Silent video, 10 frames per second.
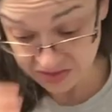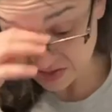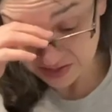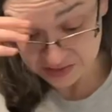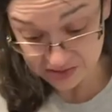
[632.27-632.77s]

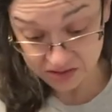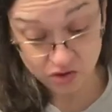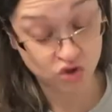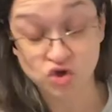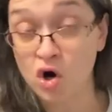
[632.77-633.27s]
this is
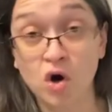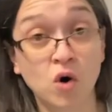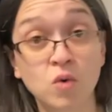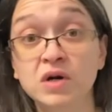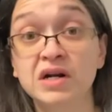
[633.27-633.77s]

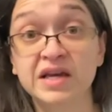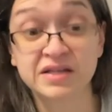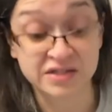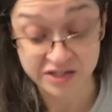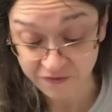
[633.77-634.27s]
totally
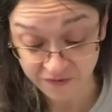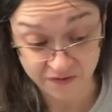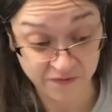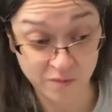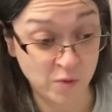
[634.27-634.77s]
different
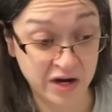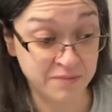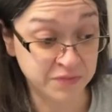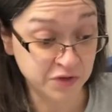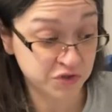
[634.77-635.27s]
from what
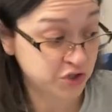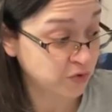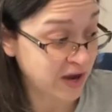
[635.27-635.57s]
I'm used to.